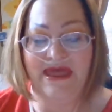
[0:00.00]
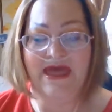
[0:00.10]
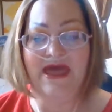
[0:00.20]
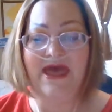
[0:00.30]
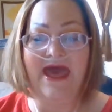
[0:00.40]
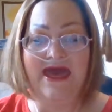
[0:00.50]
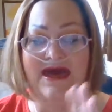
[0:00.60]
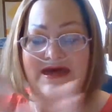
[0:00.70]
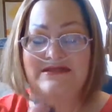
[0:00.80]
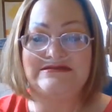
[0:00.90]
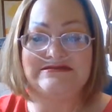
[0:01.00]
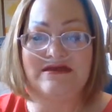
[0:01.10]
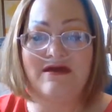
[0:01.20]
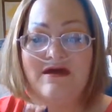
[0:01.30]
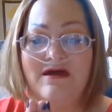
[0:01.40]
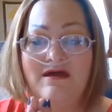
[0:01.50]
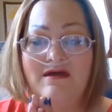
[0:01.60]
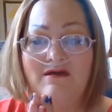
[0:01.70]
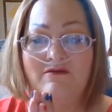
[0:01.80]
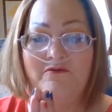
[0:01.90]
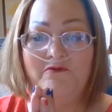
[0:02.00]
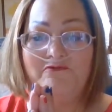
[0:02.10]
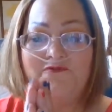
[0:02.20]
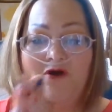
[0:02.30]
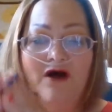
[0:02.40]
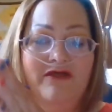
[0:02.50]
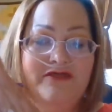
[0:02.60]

And for all of you